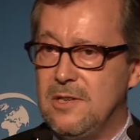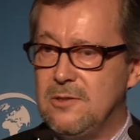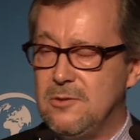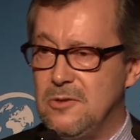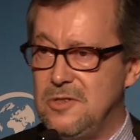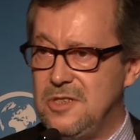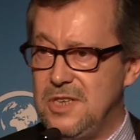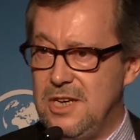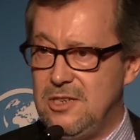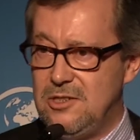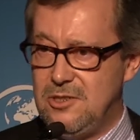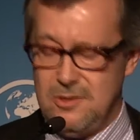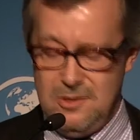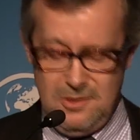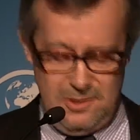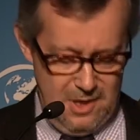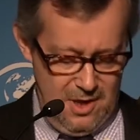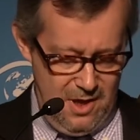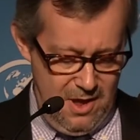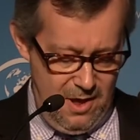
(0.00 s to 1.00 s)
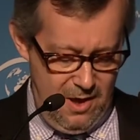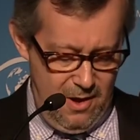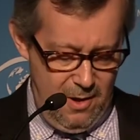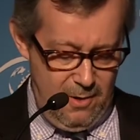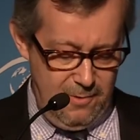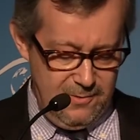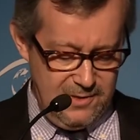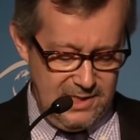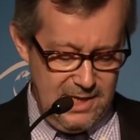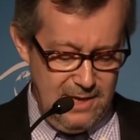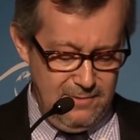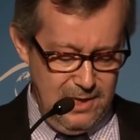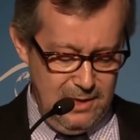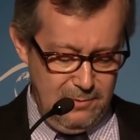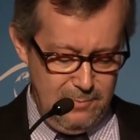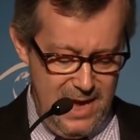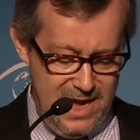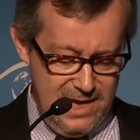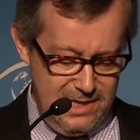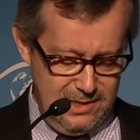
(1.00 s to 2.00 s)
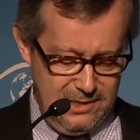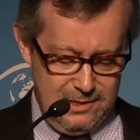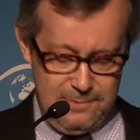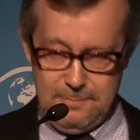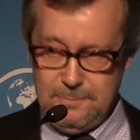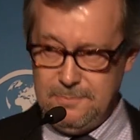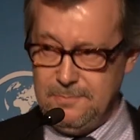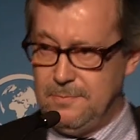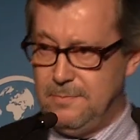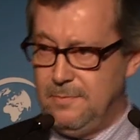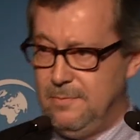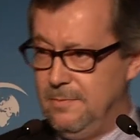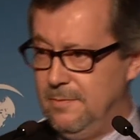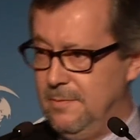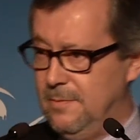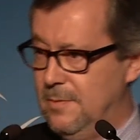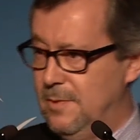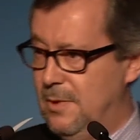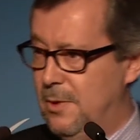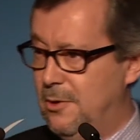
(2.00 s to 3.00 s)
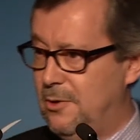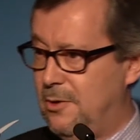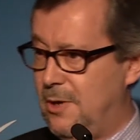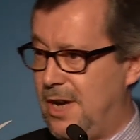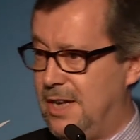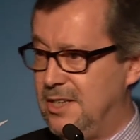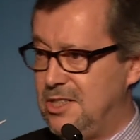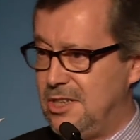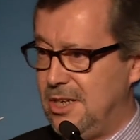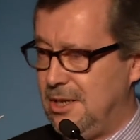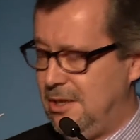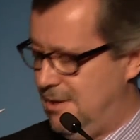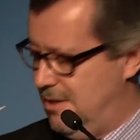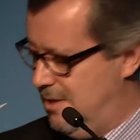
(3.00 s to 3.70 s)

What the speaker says: Associations of Saving Banks. Dr. Ratschek.